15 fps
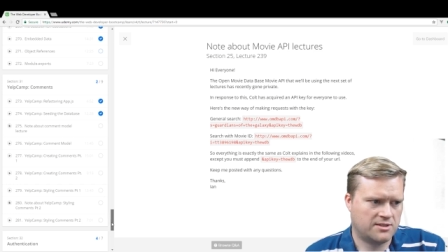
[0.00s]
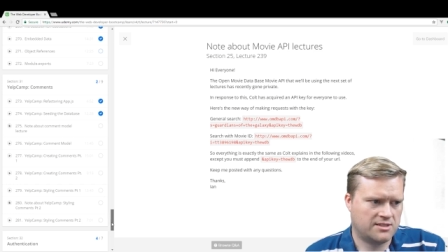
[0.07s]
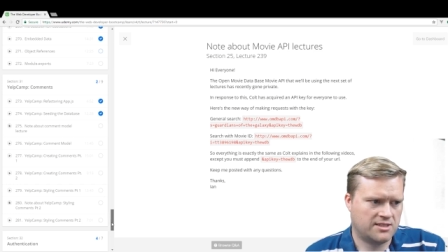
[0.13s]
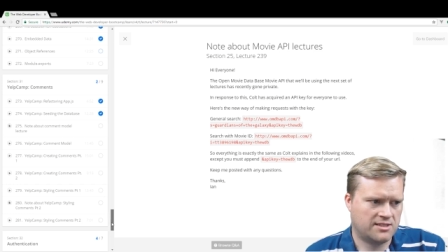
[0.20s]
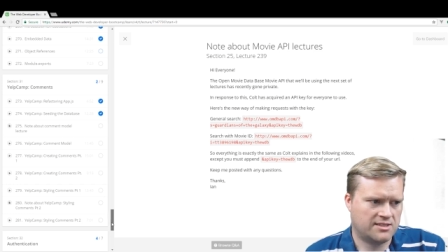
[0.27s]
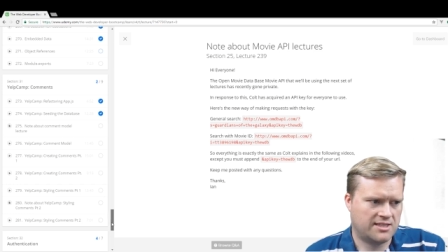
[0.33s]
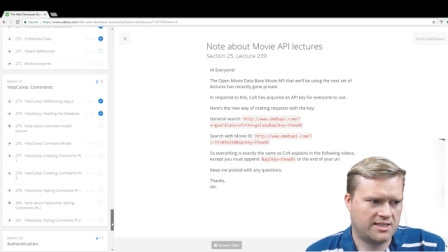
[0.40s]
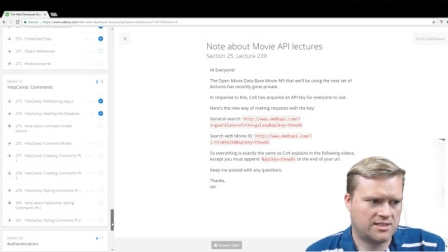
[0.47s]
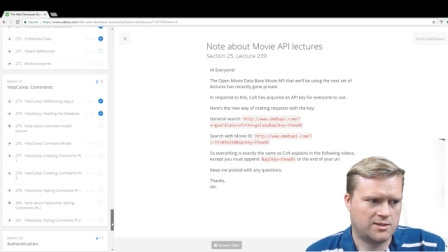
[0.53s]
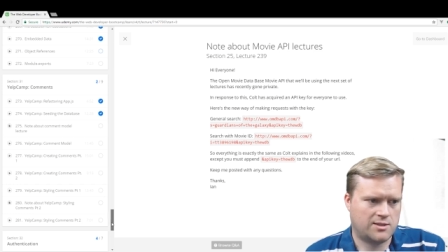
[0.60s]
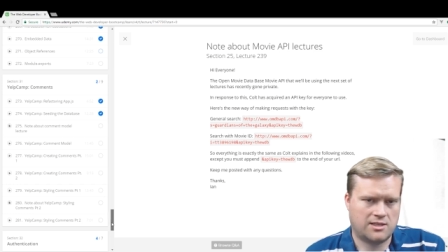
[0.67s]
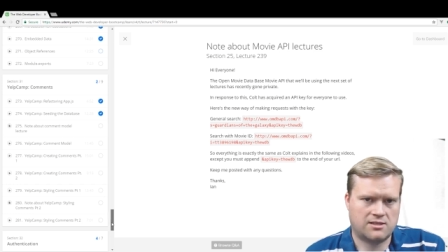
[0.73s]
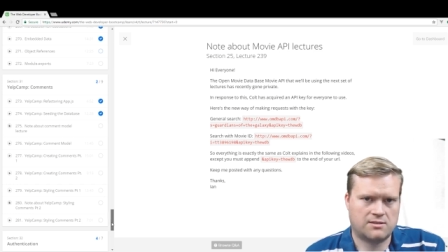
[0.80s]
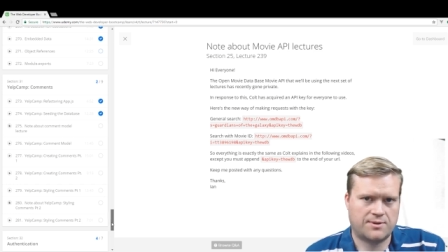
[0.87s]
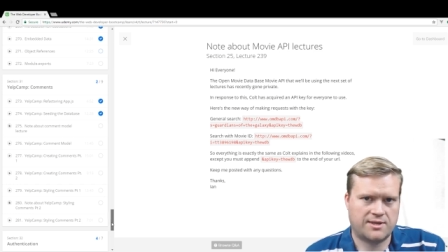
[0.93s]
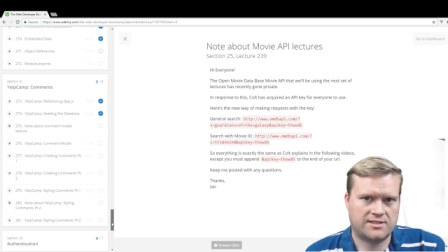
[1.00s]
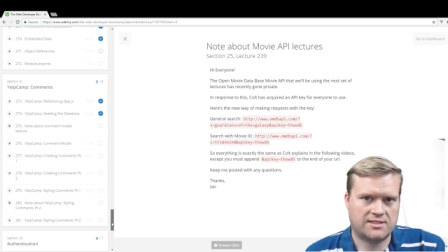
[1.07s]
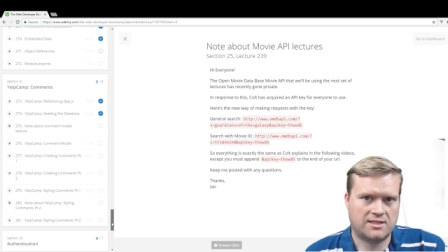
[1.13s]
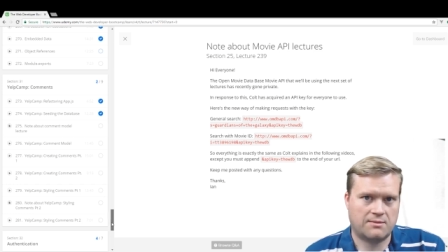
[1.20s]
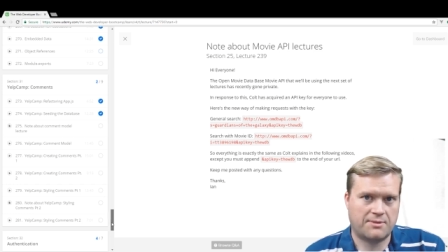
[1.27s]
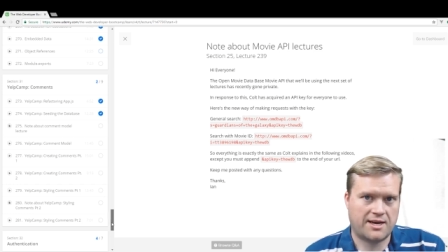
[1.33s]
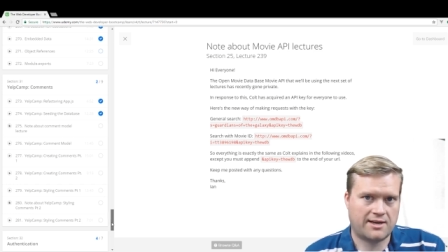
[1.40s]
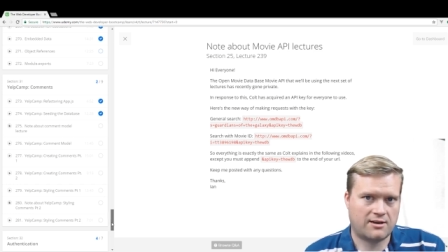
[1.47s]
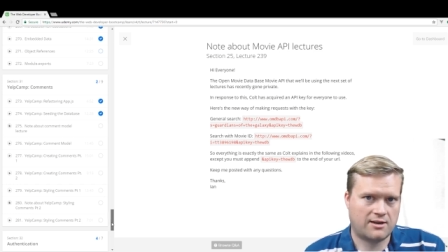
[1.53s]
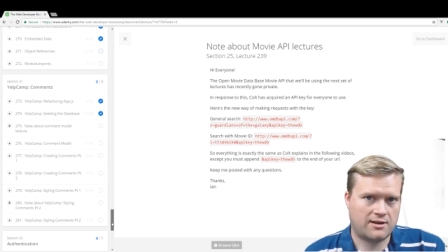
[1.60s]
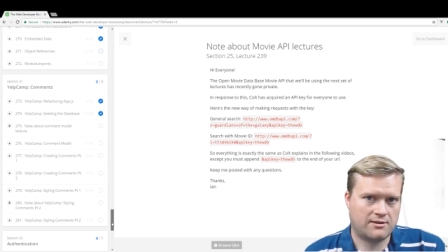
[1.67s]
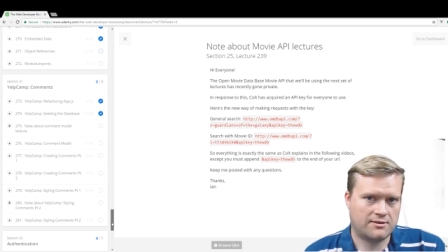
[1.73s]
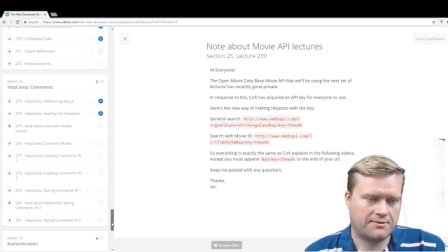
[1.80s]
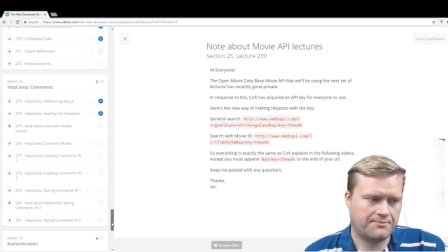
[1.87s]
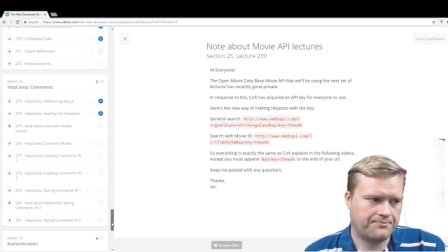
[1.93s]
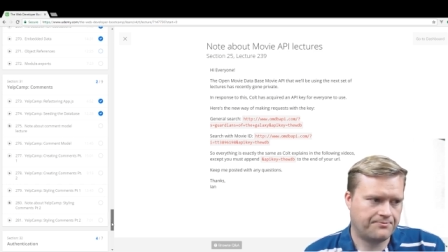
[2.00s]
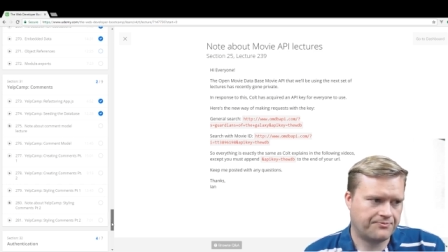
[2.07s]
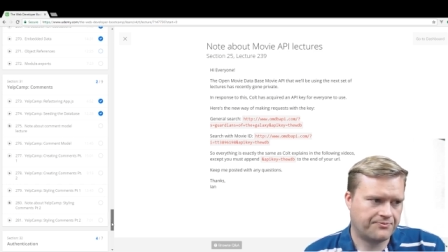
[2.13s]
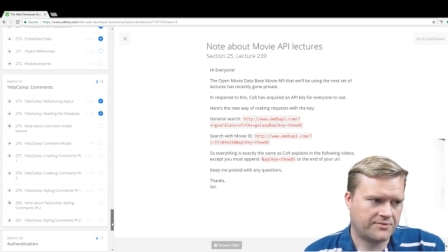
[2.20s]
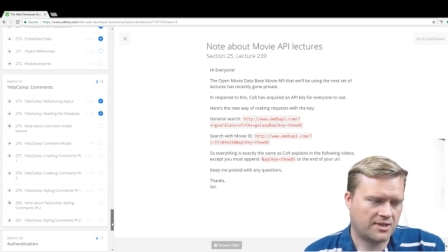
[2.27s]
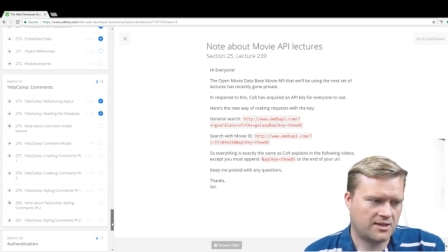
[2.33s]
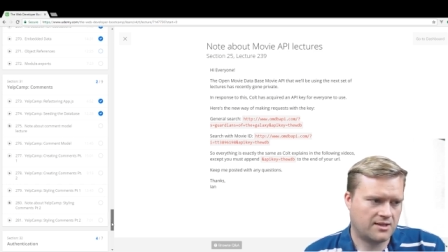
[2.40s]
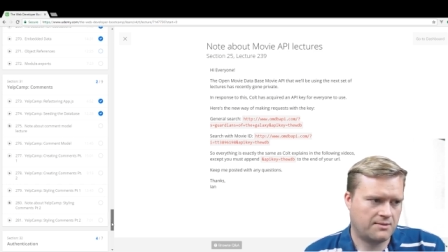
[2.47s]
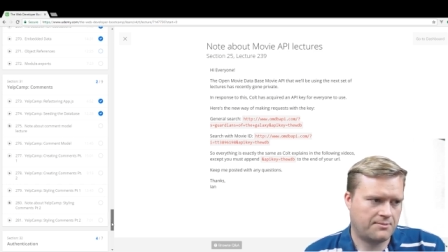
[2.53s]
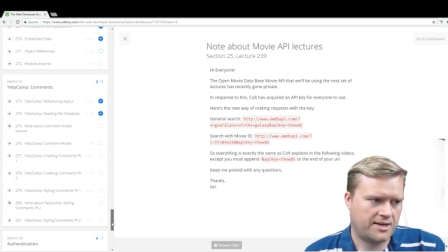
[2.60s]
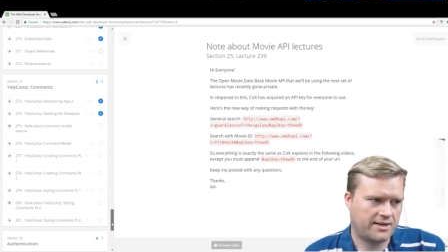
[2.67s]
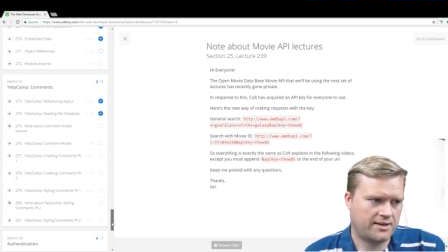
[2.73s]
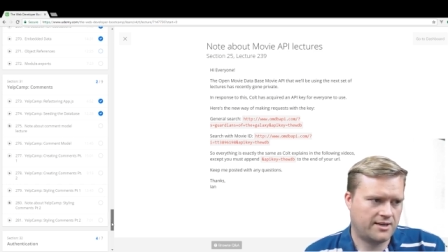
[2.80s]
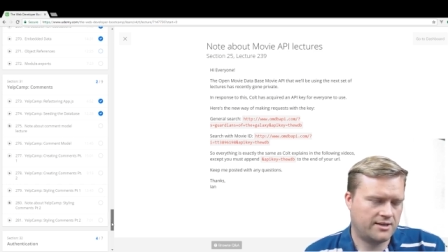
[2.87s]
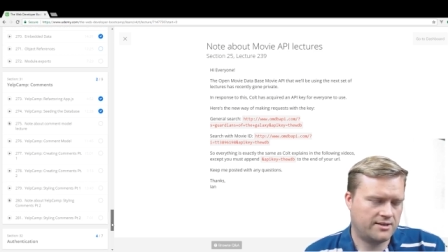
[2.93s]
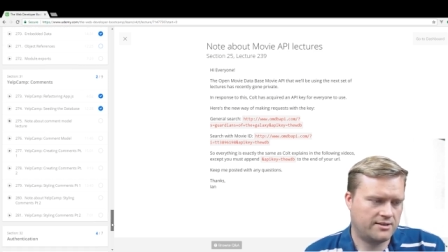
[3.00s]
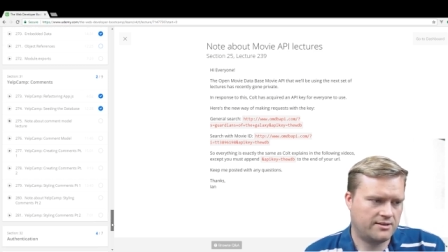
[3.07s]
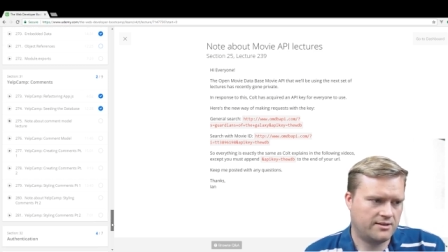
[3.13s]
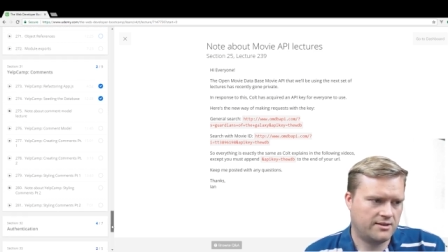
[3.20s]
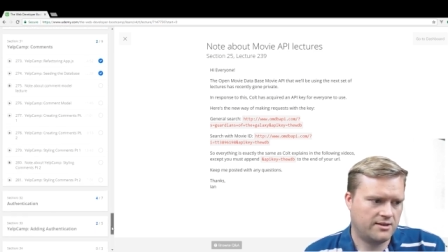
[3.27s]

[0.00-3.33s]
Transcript: CSS, Express in the background, in the back end.